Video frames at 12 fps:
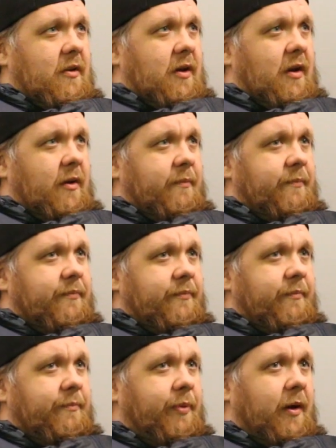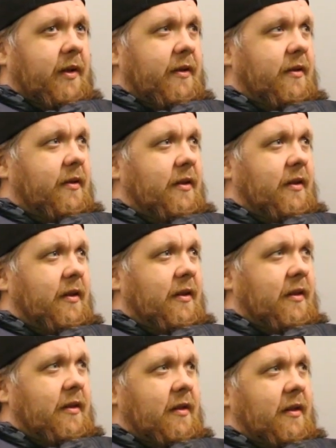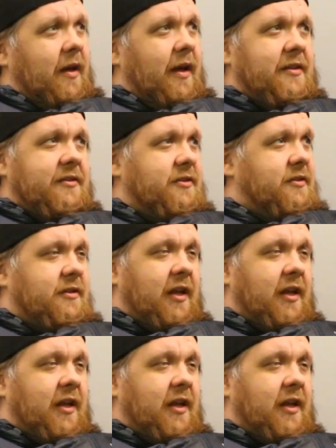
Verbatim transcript: Um, but I just,